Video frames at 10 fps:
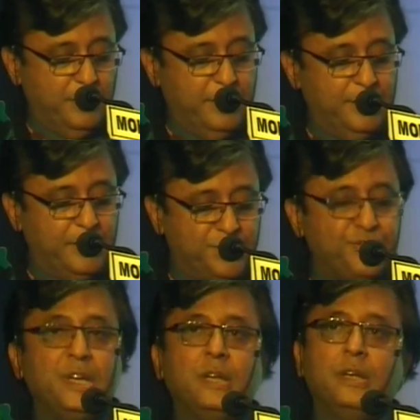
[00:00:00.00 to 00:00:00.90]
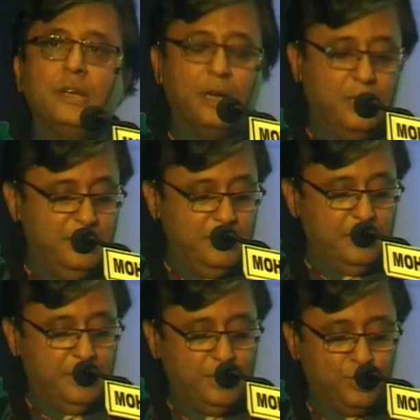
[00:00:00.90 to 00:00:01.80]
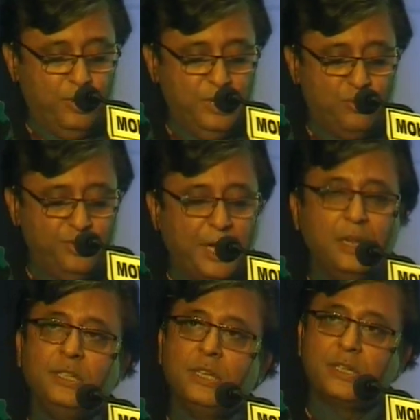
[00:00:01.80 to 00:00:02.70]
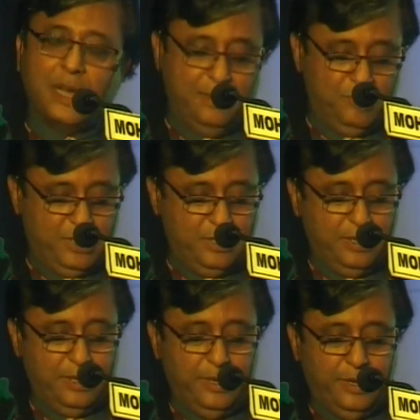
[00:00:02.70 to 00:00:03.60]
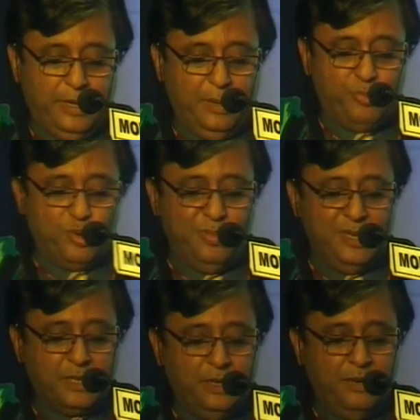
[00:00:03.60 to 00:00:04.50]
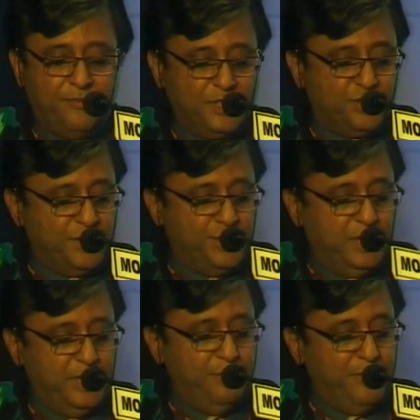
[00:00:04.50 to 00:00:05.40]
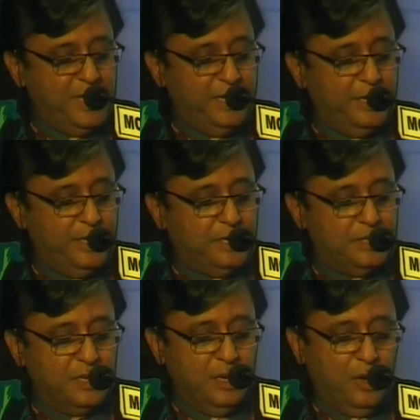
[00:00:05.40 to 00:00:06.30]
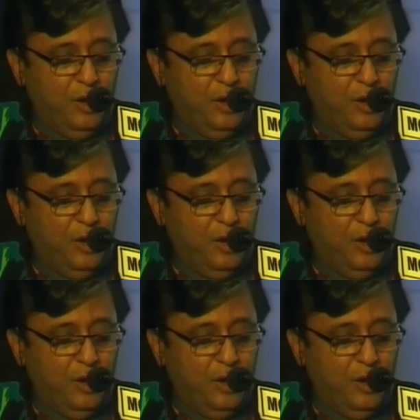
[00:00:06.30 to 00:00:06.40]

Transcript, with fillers: The industry in India is going through challenging times Improvement in infrastructure in many areas,